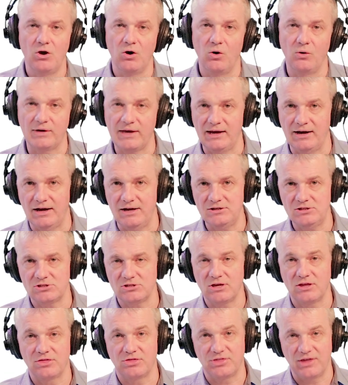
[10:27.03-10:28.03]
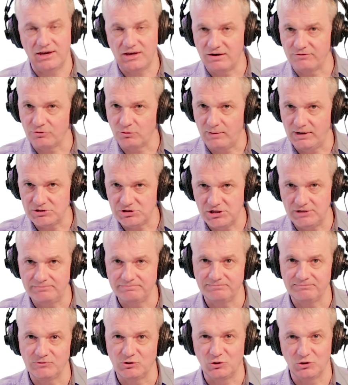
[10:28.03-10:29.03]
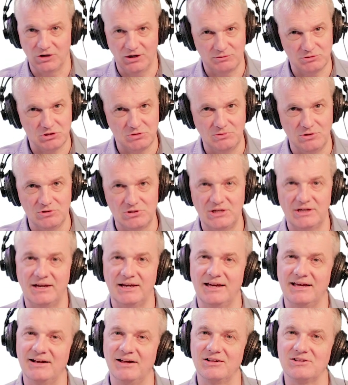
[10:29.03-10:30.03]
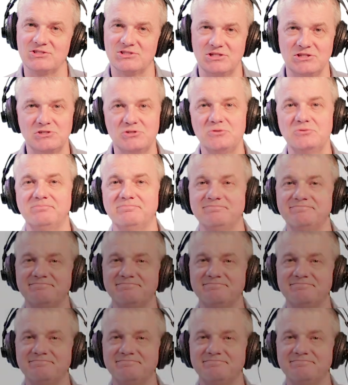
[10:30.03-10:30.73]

Okay guys, thank you for watching. Good luck with your music, and I'll see you soon.